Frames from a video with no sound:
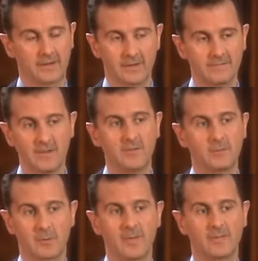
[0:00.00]
It's not
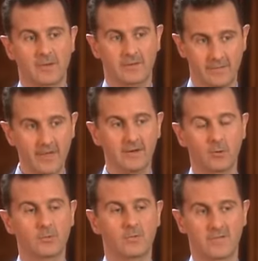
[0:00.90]
implemented. They're
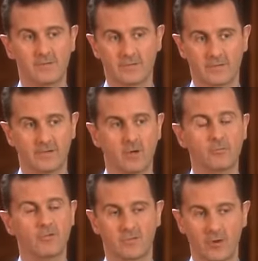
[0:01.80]
going to suffer. The
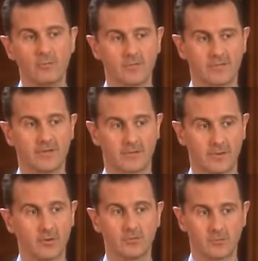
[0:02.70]
countries surrounding Syria, they're
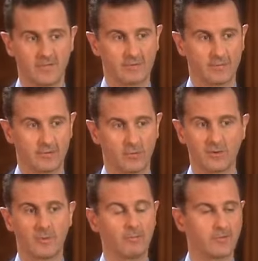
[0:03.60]
going to suffer. What
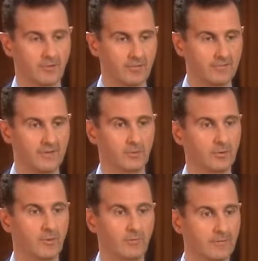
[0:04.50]
about the transit? What
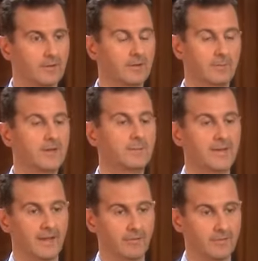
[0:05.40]
about many,
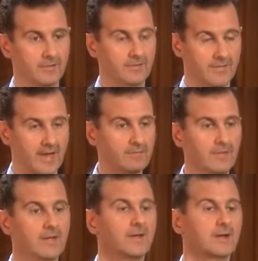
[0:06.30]
many other things? They have
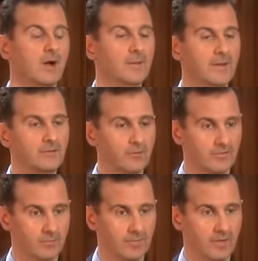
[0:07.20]
common
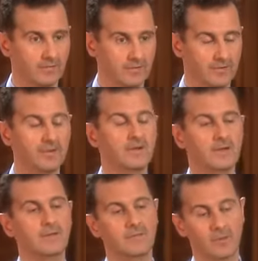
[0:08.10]
interests with us.
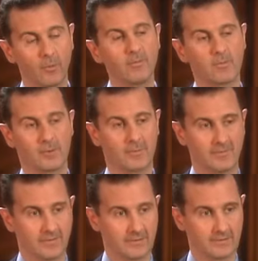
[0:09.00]
They won't
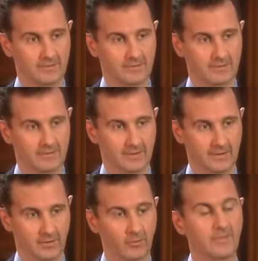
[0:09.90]
implement it.
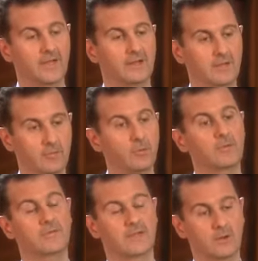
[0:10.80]
Or they cannot, or
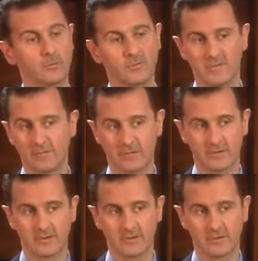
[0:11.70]
they're going to suffer.